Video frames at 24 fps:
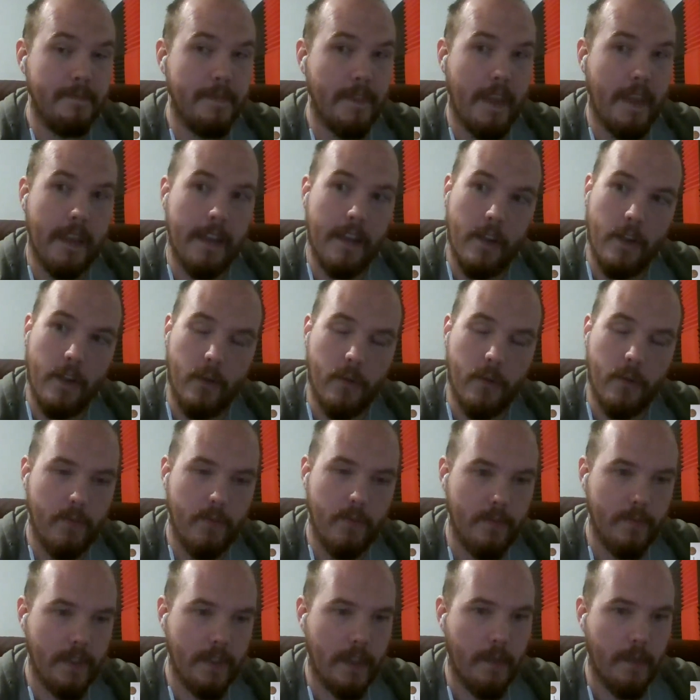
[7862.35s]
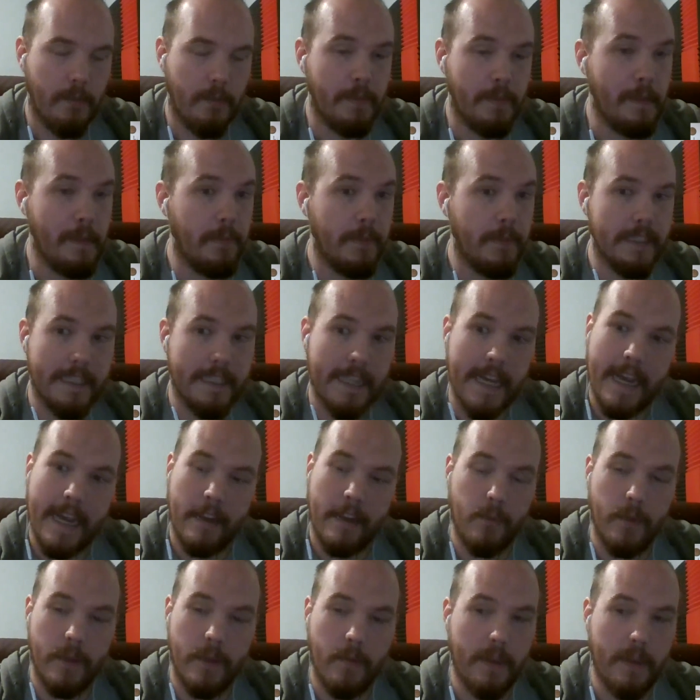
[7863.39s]
I know a couple people had
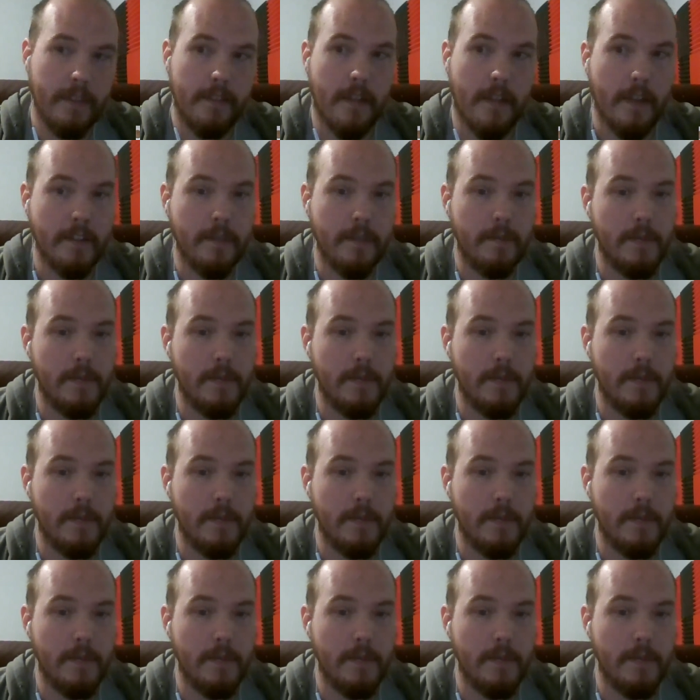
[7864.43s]
died. We saw some